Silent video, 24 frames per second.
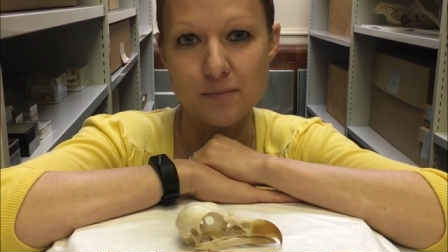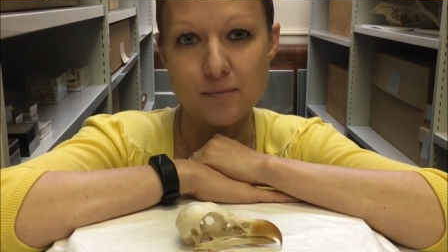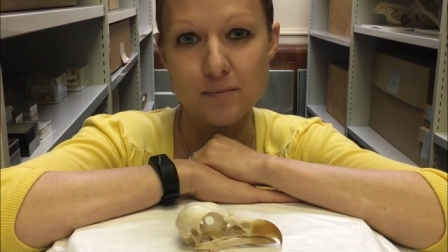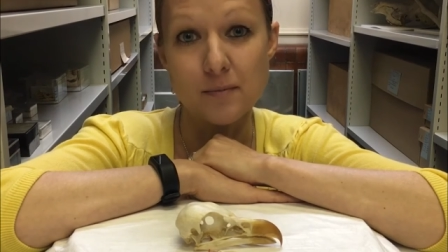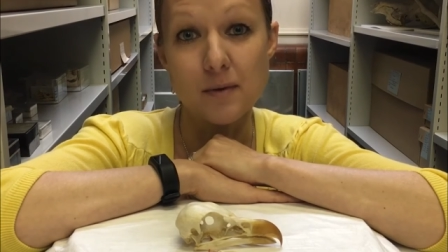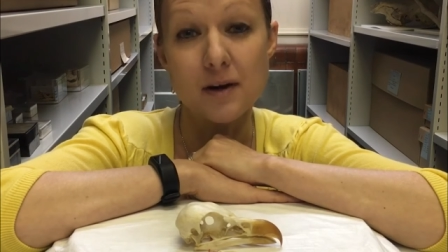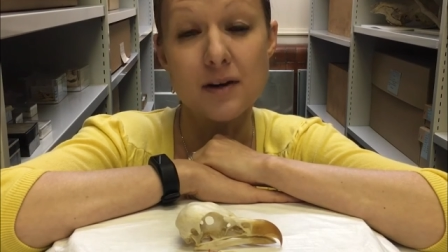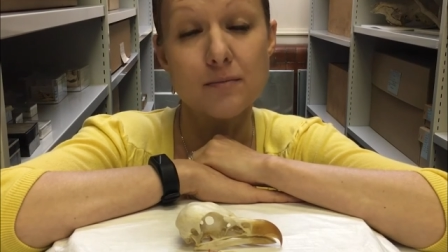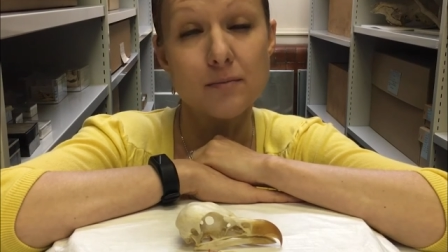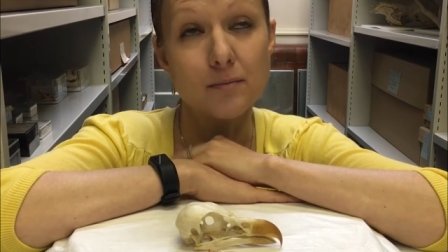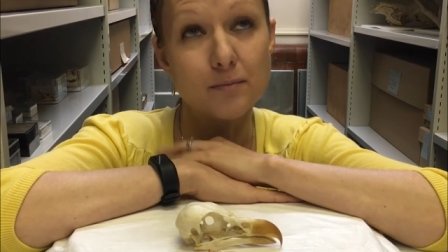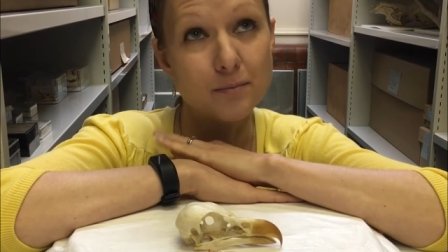
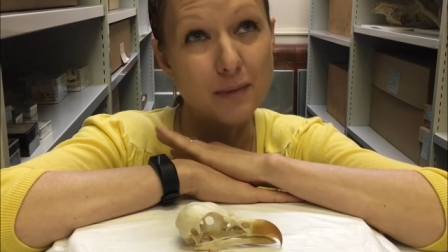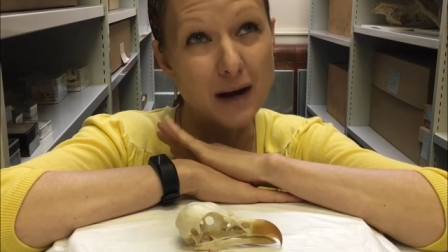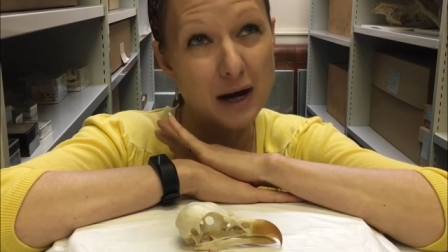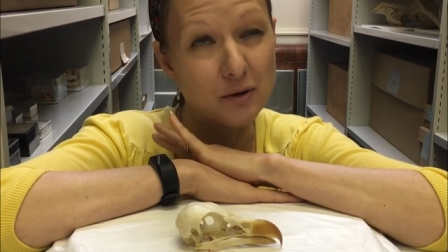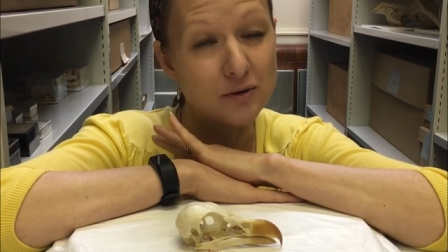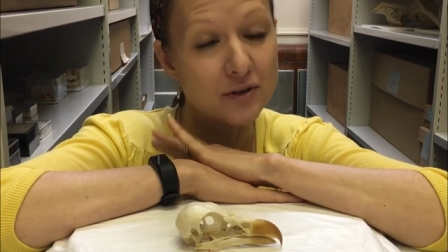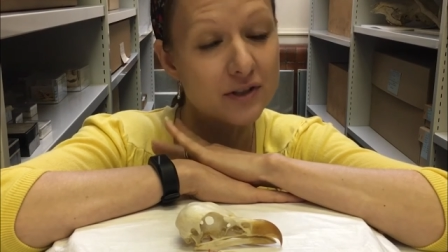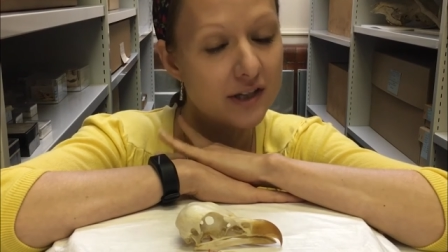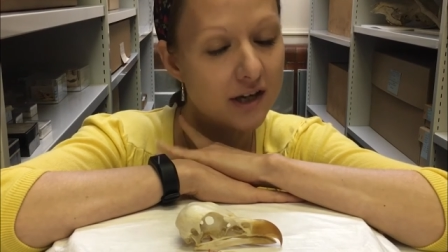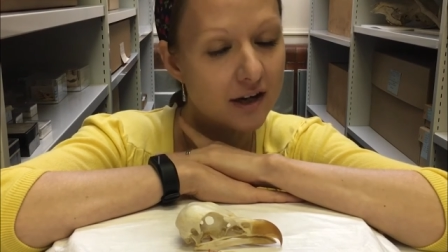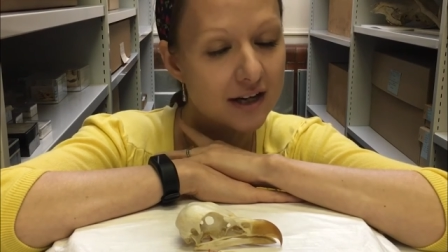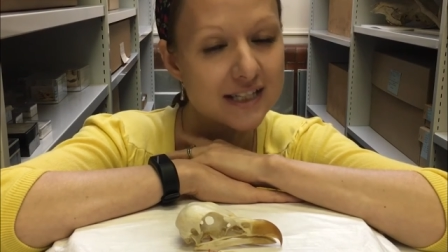
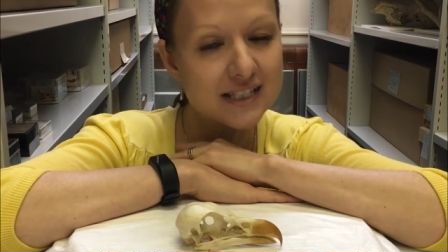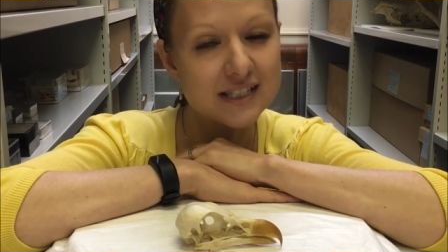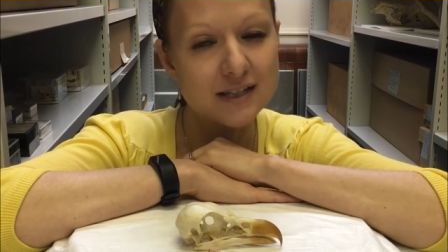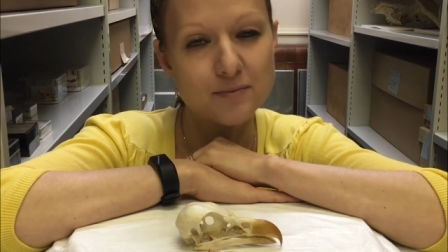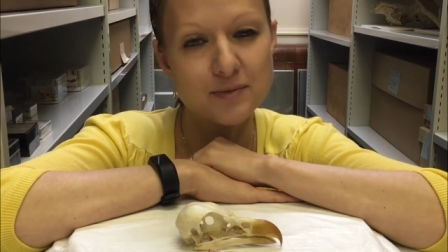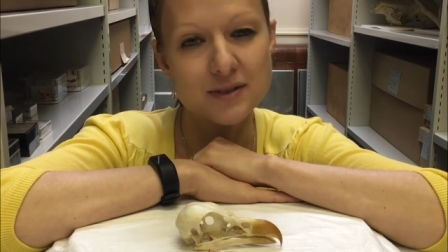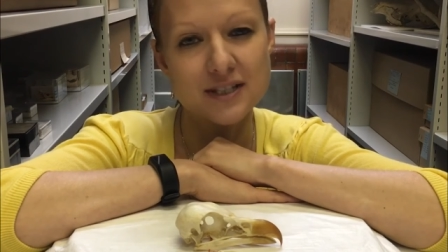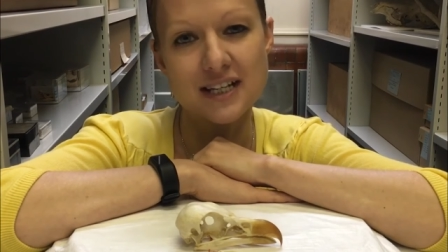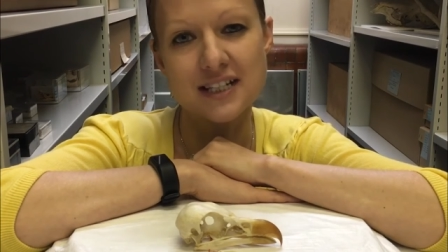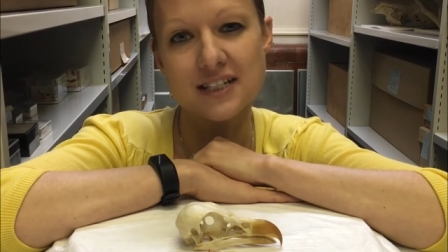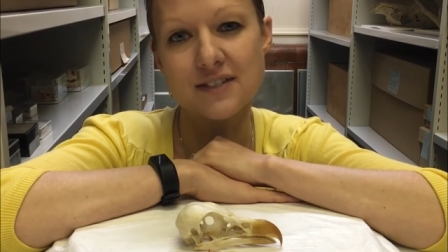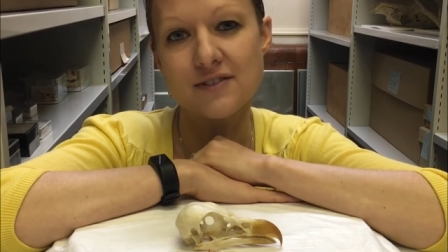about
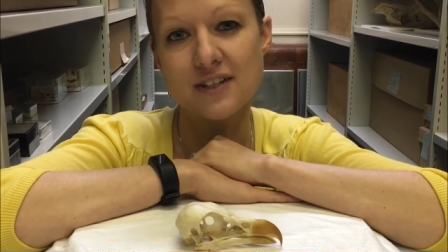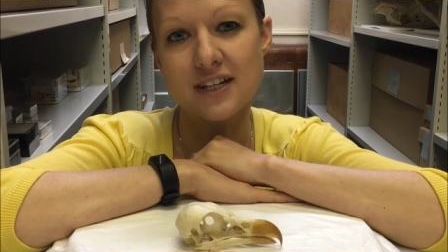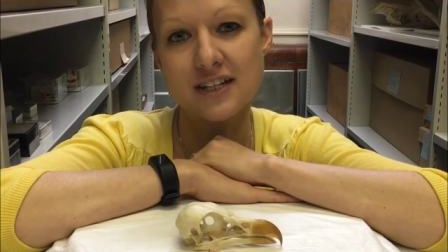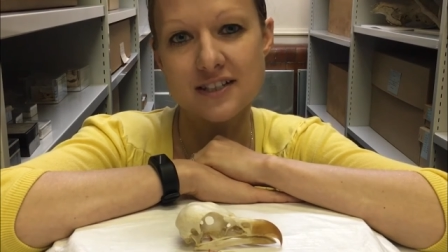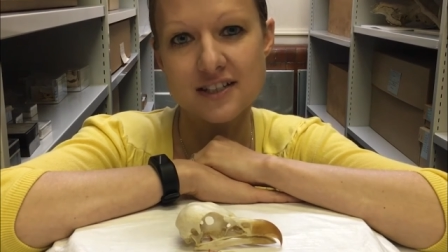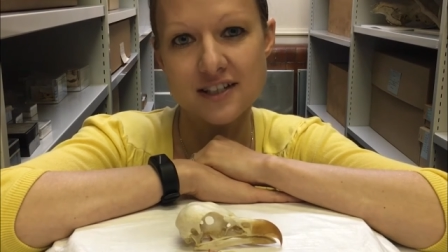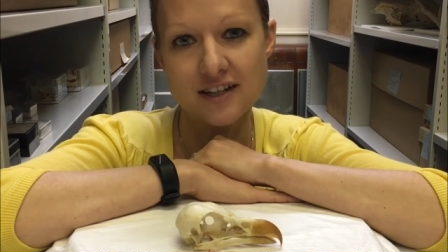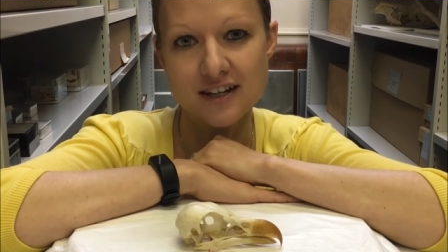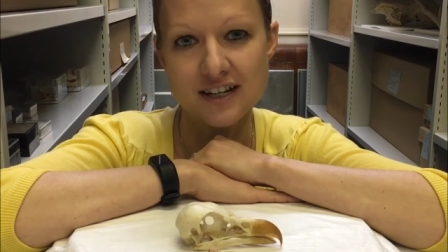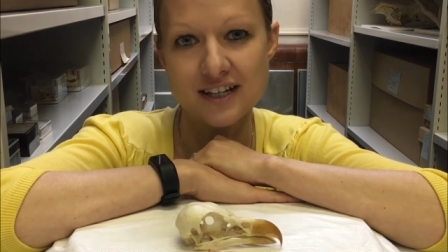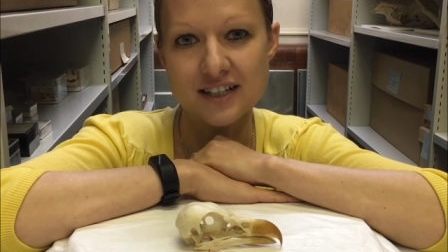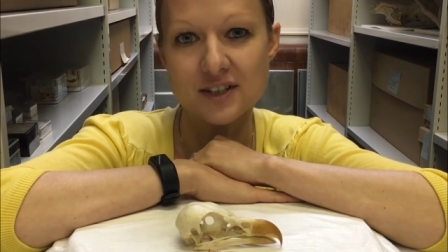90% of their
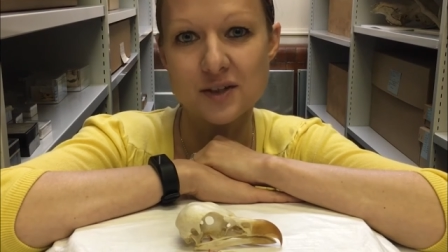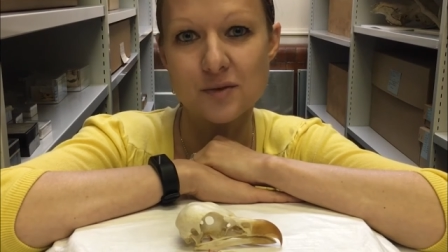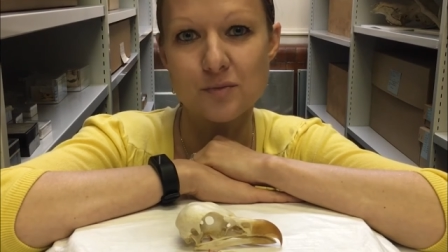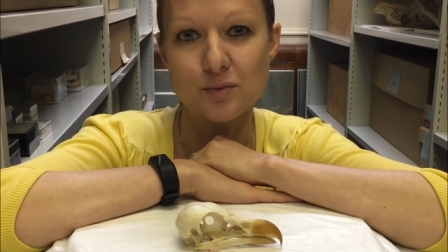diet